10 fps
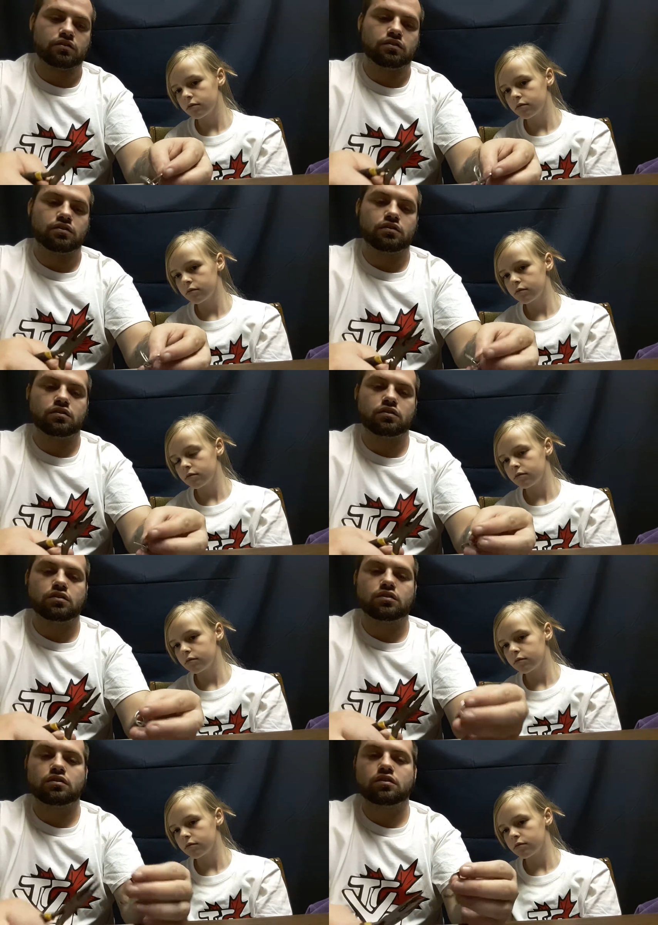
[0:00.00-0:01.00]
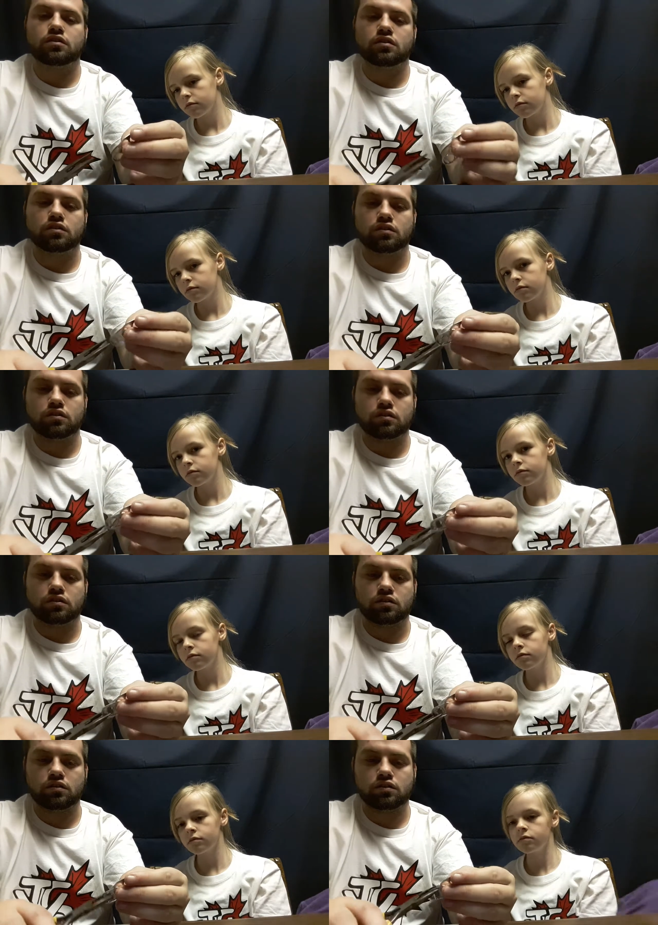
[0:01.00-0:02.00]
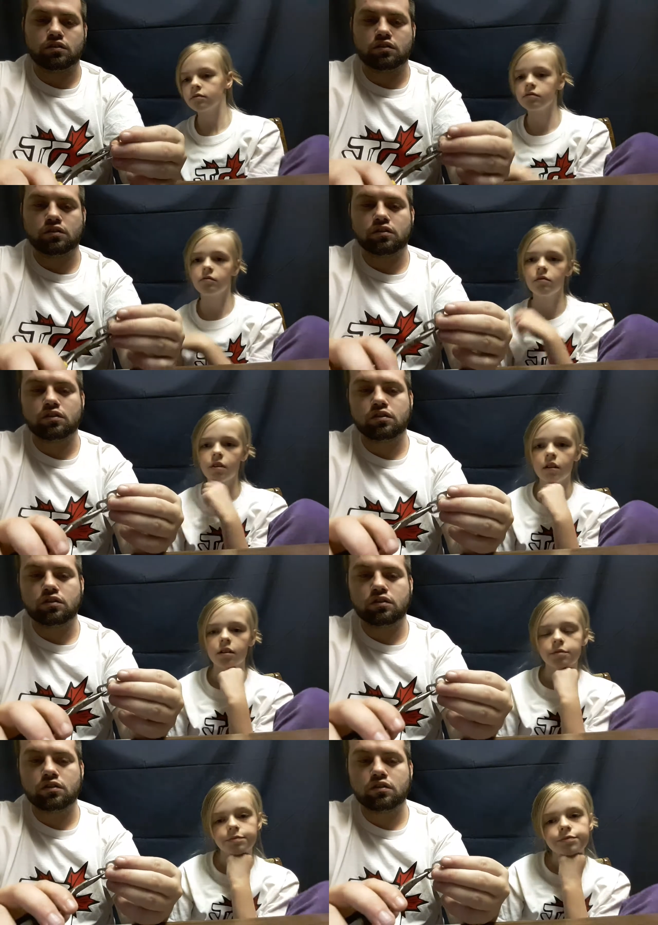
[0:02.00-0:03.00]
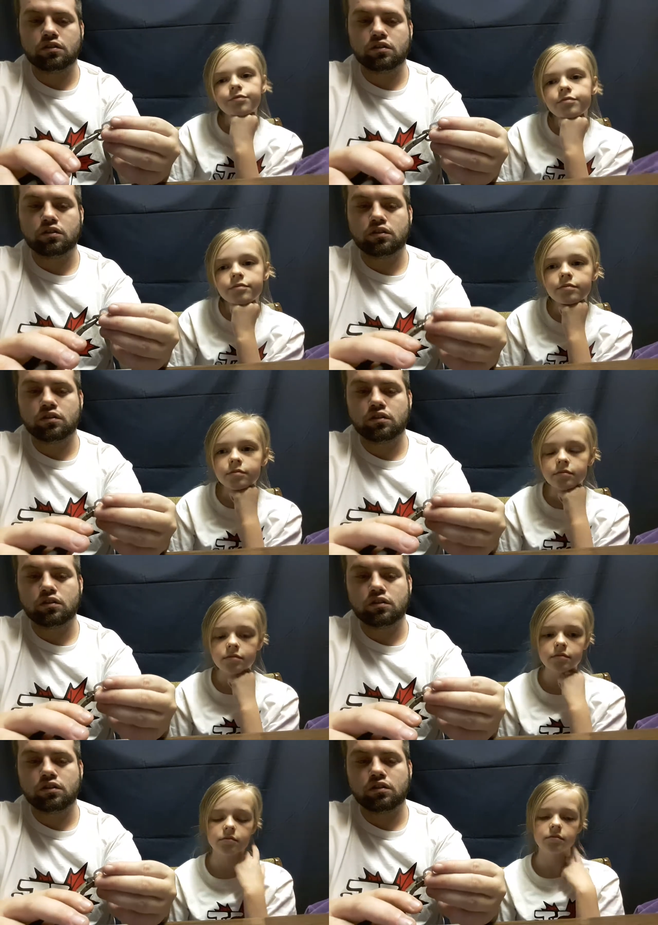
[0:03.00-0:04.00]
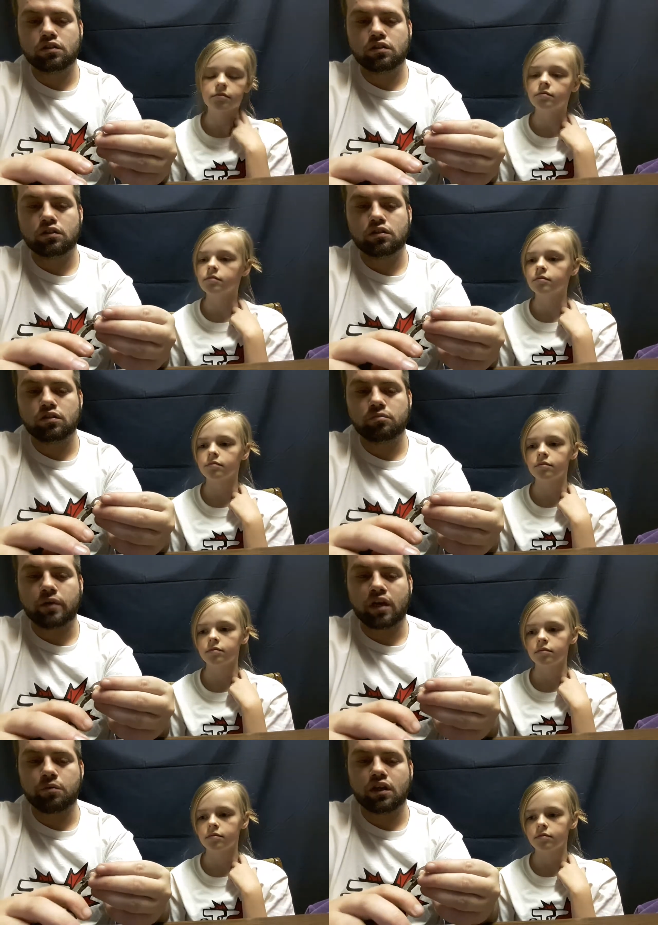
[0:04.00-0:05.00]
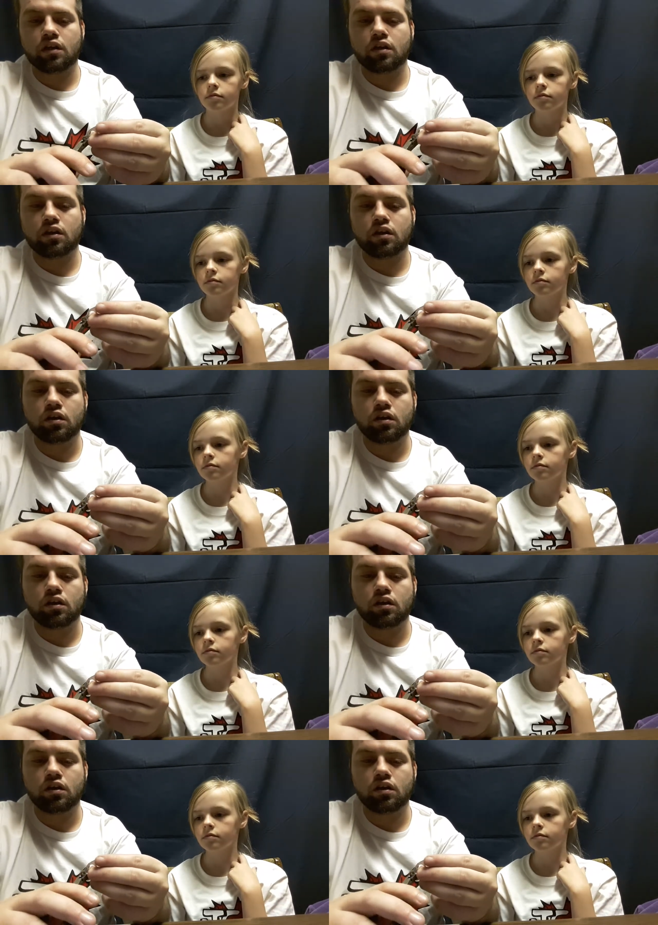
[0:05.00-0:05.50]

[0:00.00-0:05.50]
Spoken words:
(no one is talking)